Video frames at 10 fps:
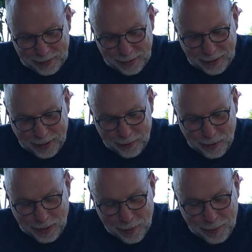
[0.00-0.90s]
God
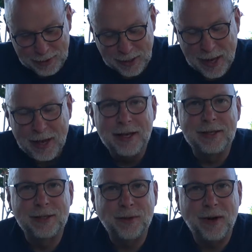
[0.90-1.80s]
will help us. And
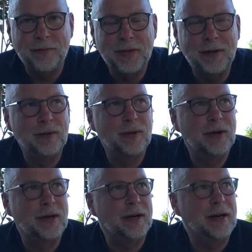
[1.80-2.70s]
so often
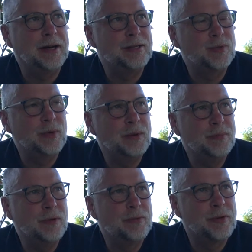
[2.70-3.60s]
as we
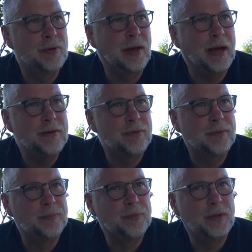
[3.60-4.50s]
move through life,
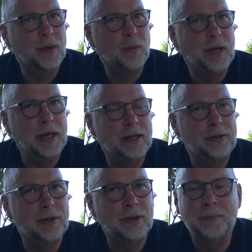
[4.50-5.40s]
we get
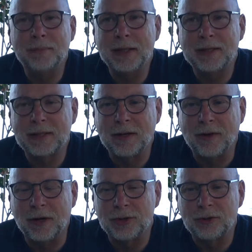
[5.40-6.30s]
into the midst of
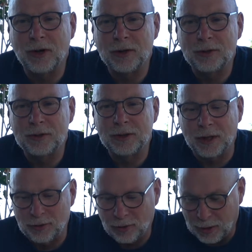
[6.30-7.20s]
our struggles
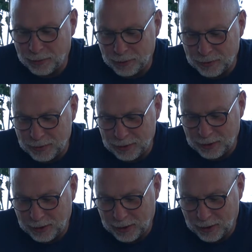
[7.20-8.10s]
and
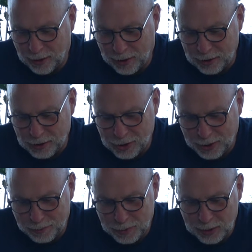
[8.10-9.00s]
troubles and
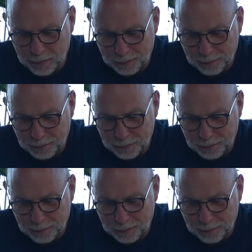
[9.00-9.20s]
hardships,